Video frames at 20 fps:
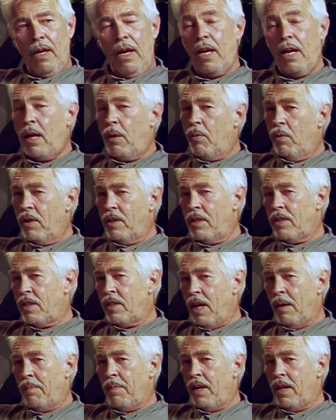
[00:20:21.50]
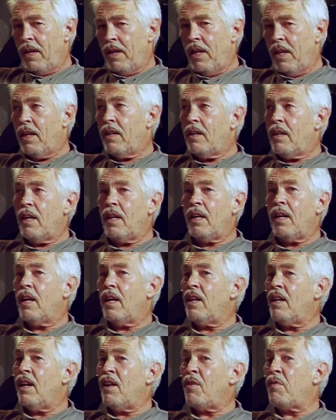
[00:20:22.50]
And he wouldn't stop editing until he got
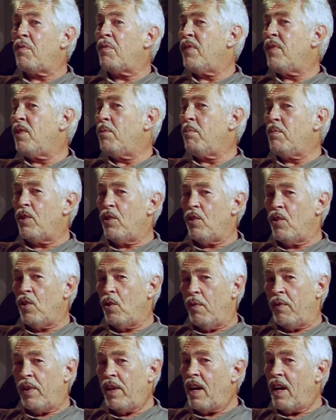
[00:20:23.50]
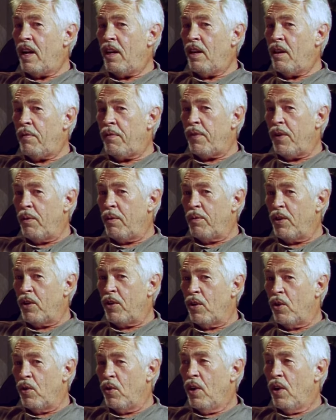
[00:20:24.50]
another film to do. If he got another film to
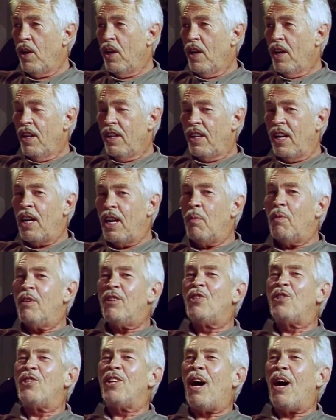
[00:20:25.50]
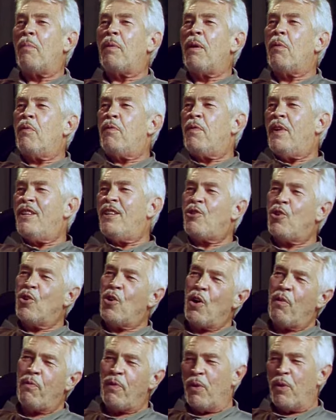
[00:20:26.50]
do, then he would stop. He would finish it
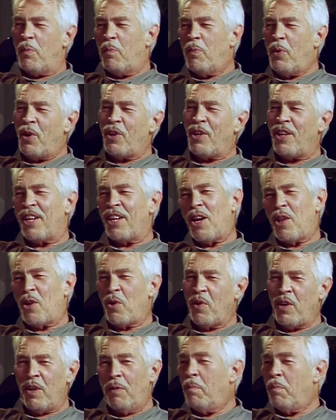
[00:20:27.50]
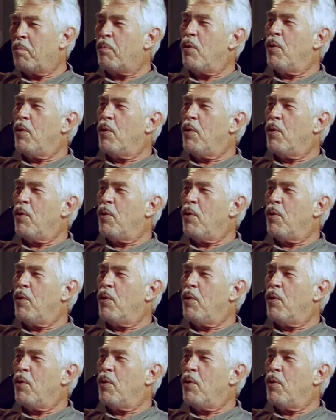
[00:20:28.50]
off, and he would put it together, and he'd